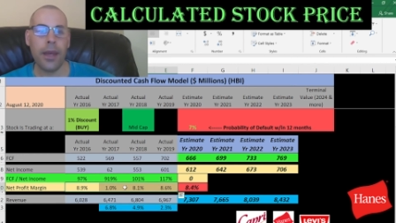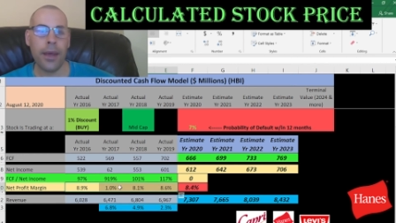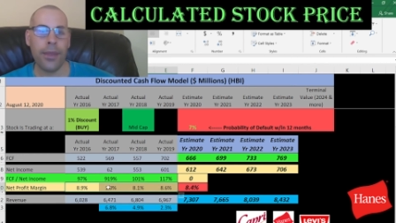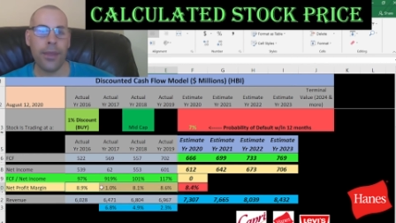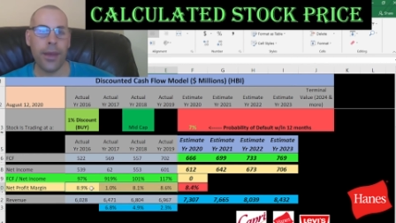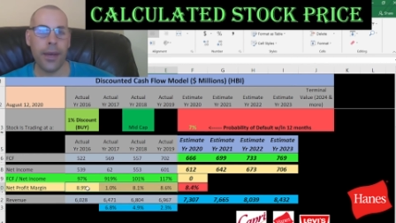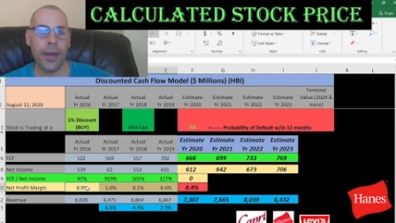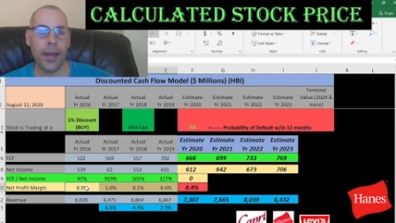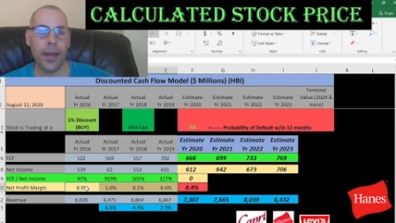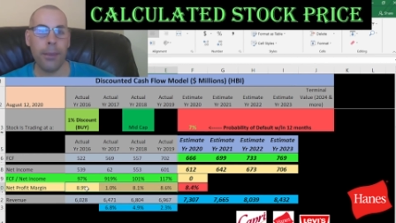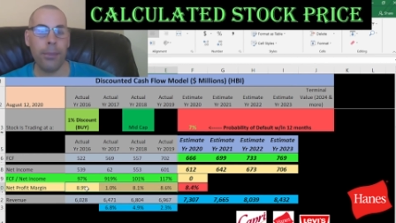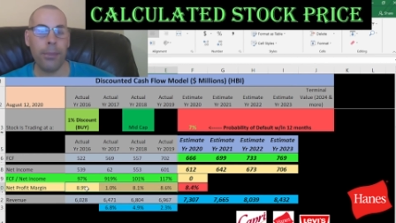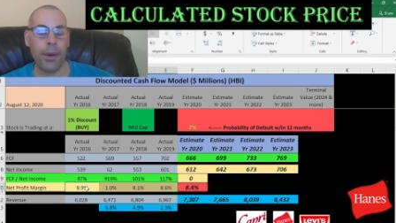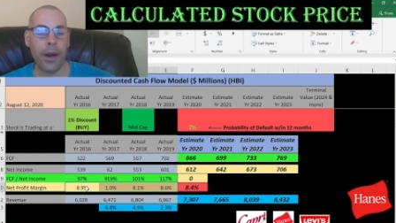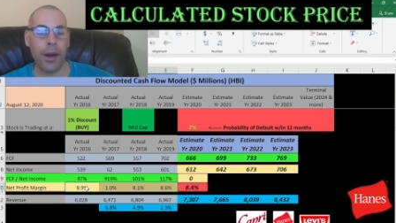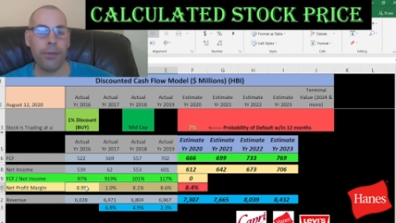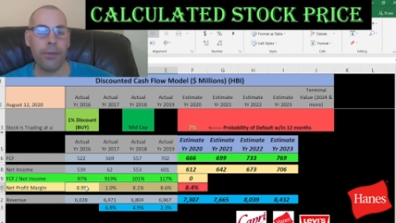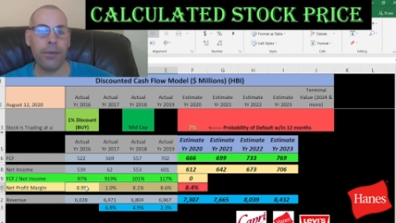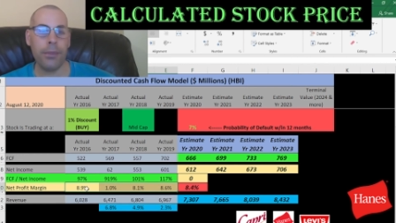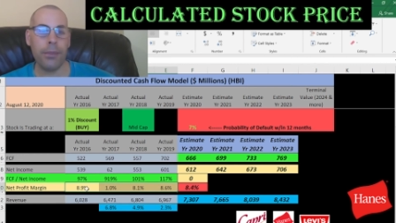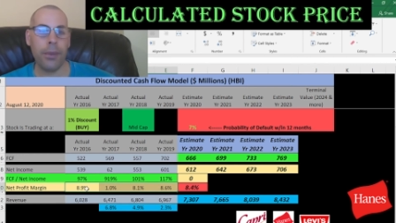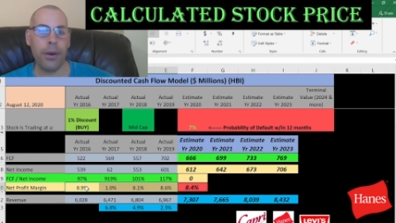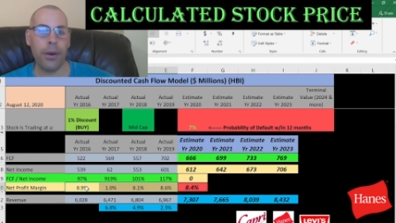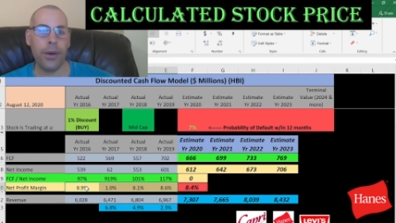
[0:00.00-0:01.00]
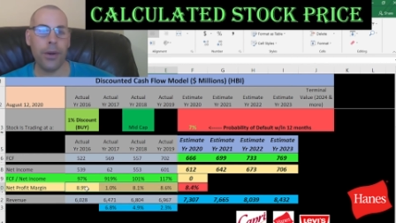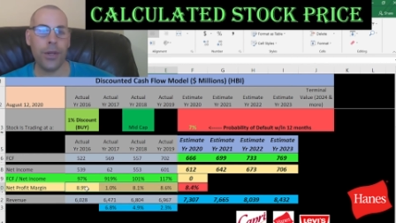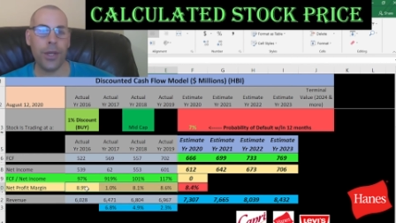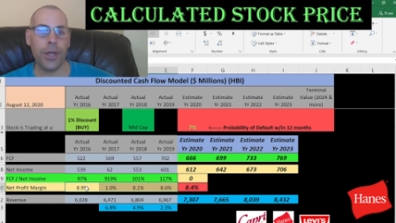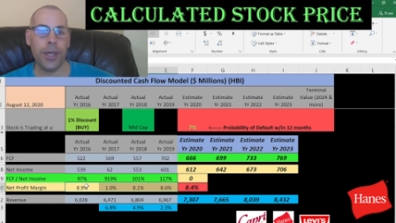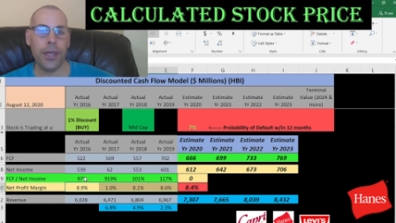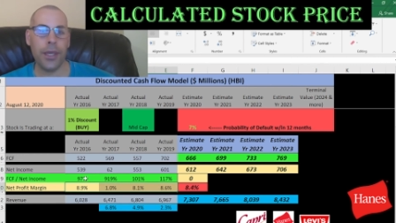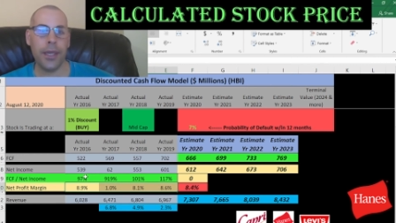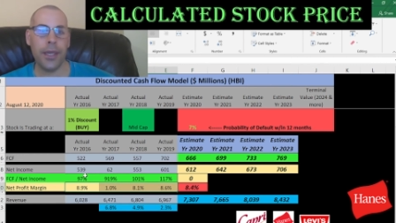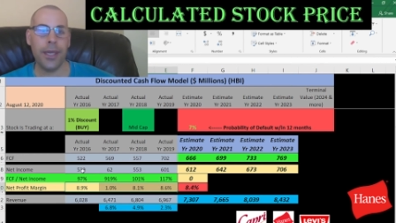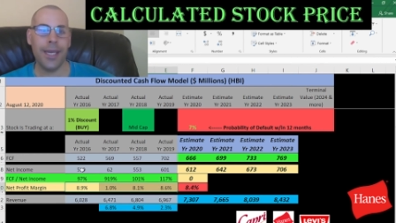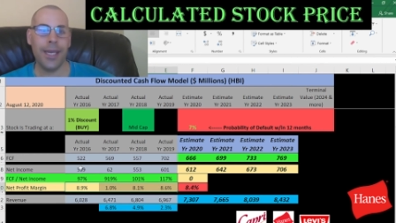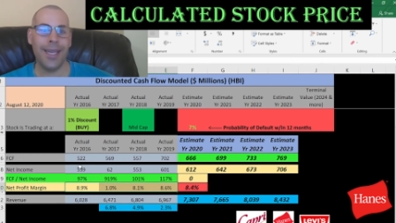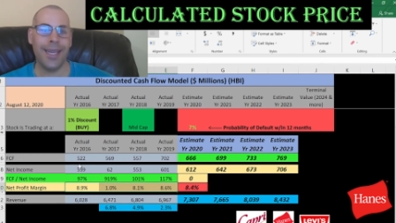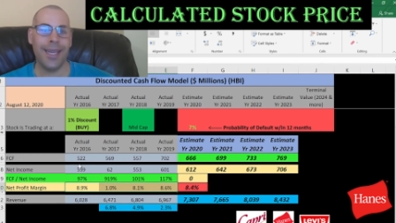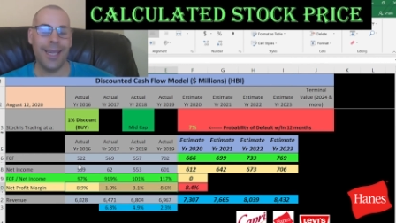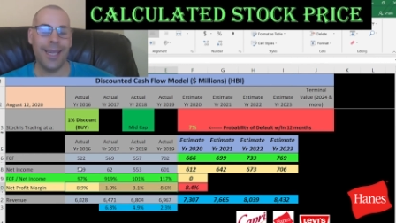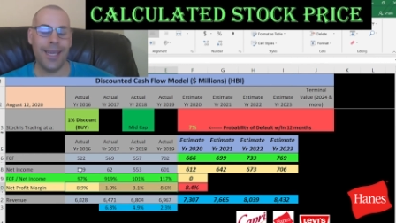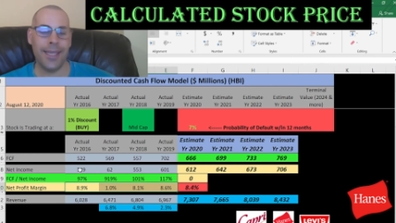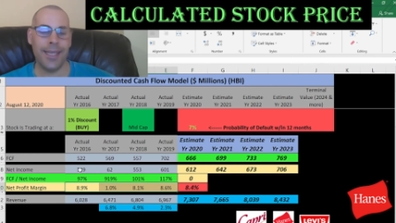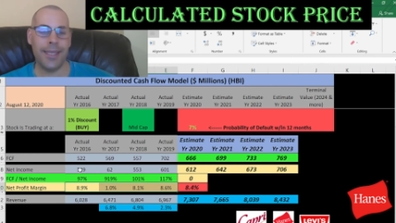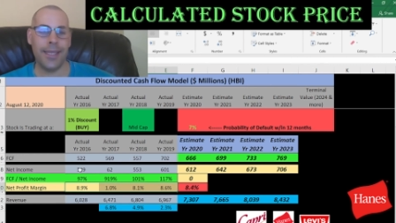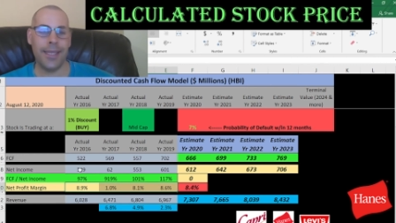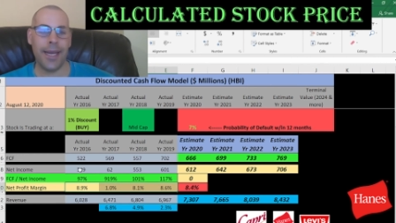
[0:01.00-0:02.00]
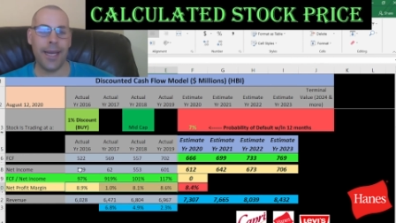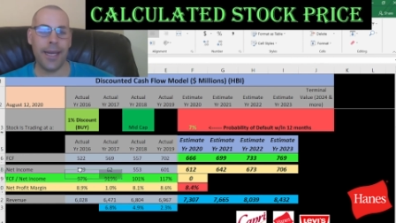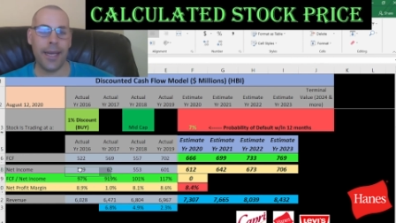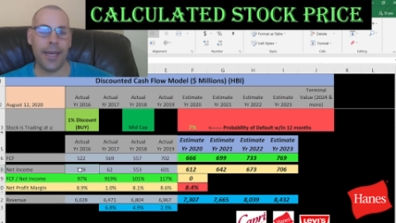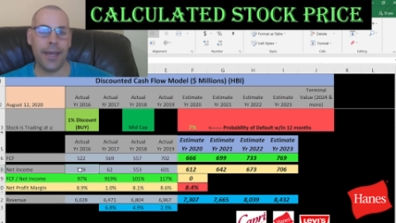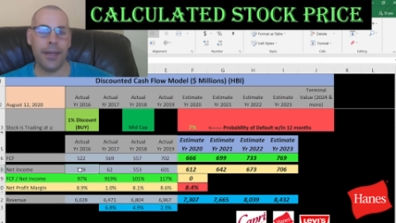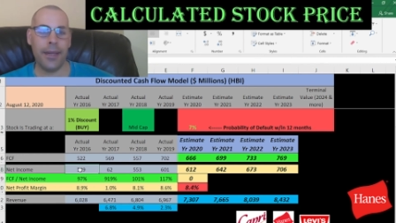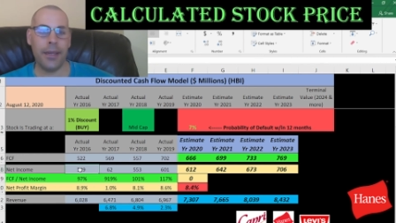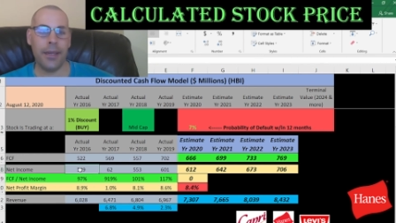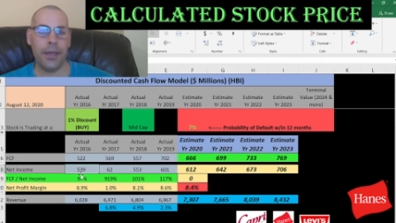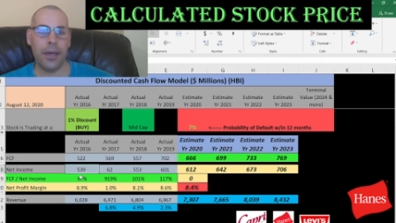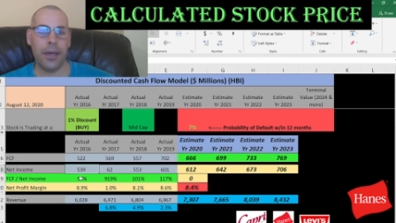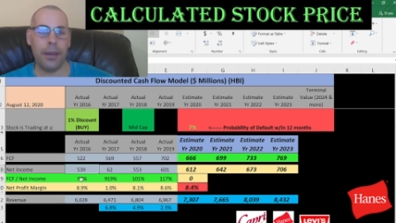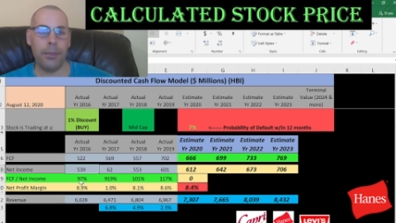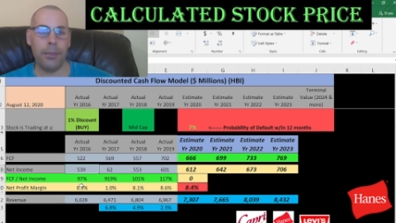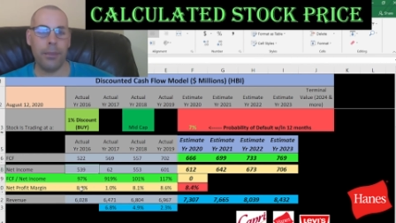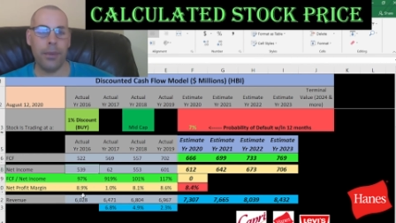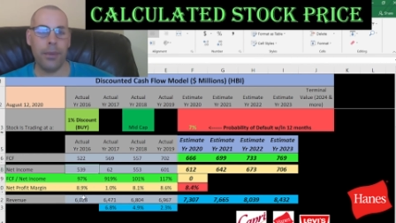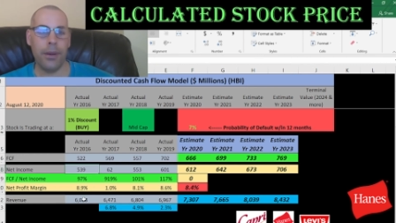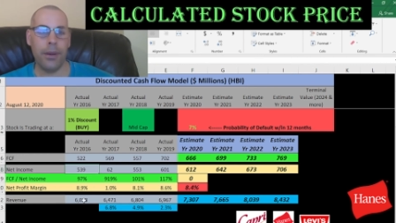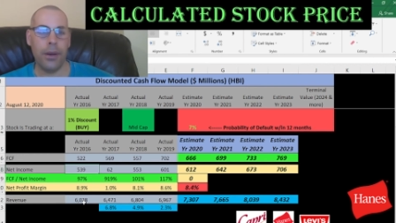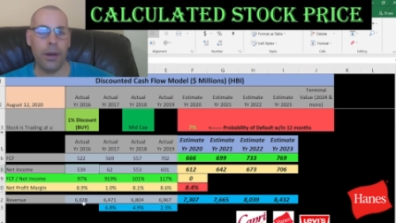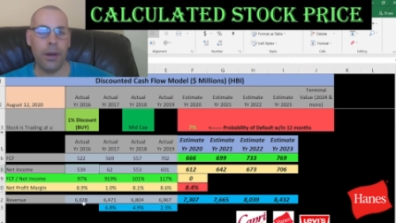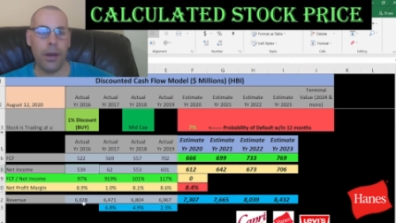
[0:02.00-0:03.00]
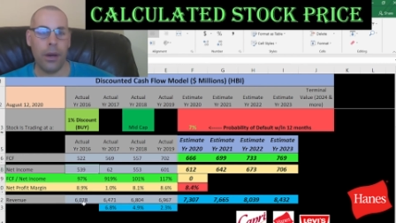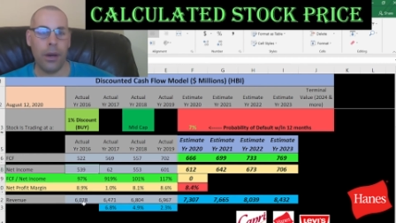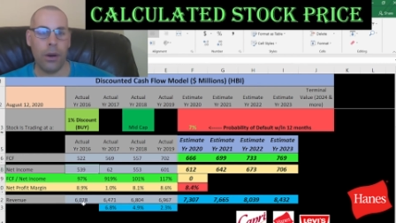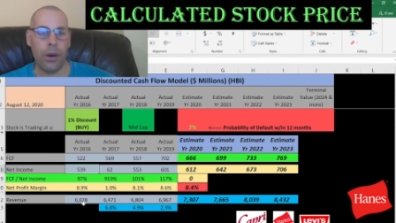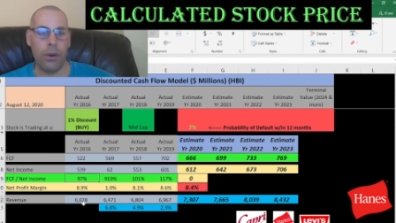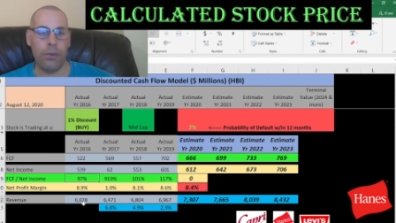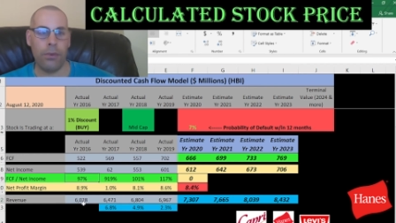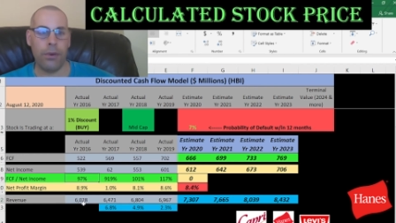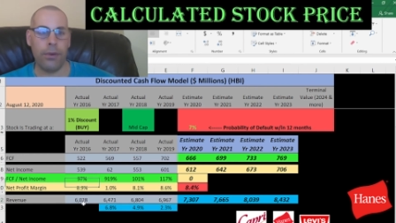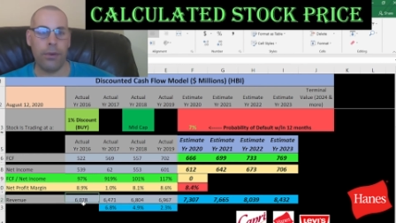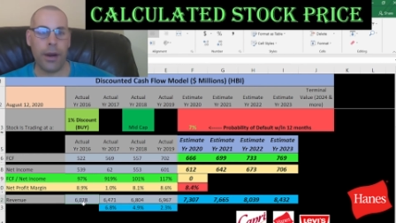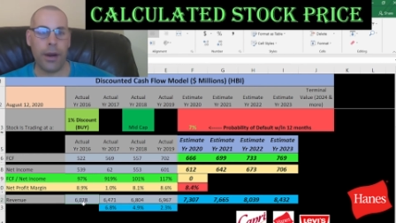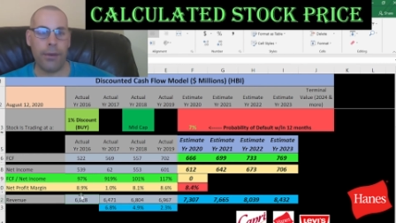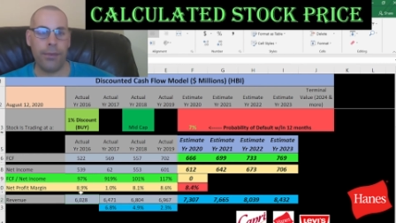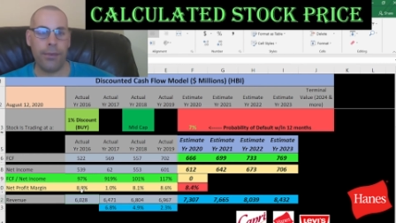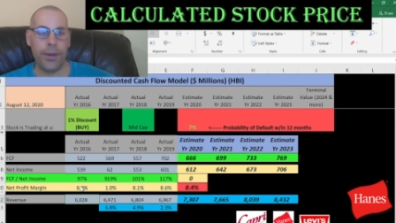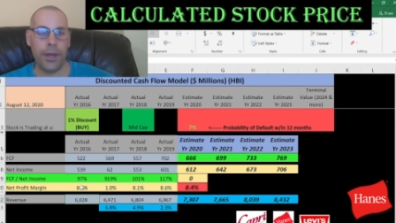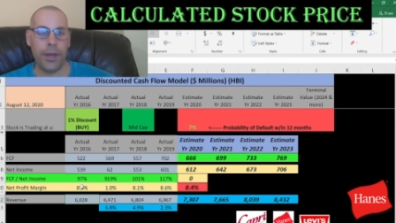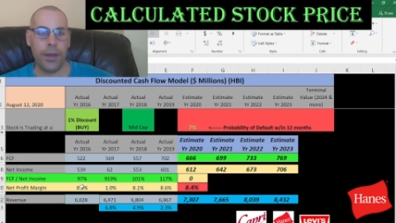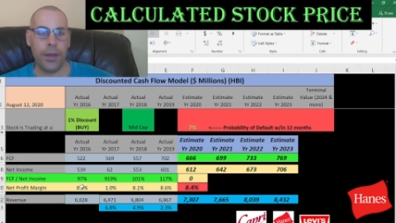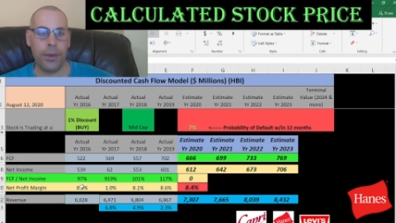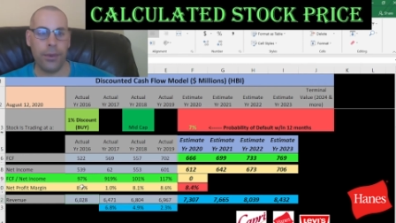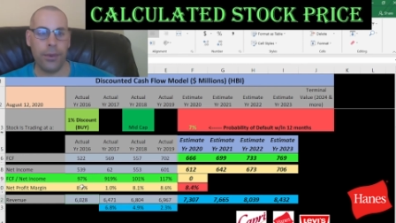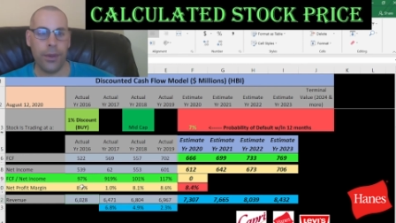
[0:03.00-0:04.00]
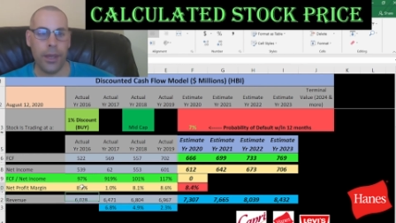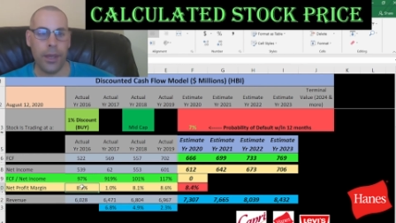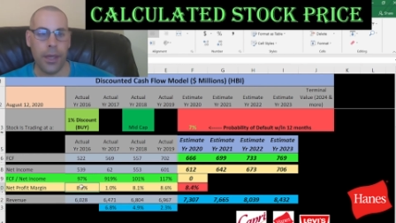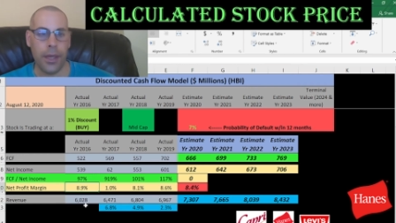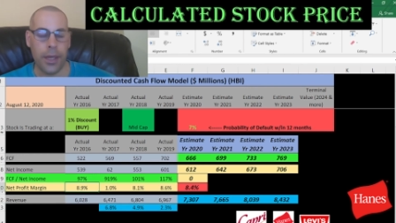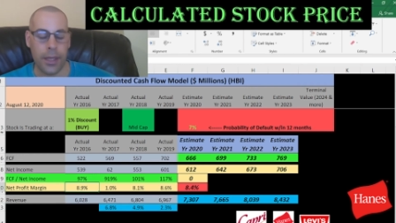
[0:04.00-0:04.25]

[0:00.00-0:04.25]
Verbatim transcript: The net profit margin is net income over revenue.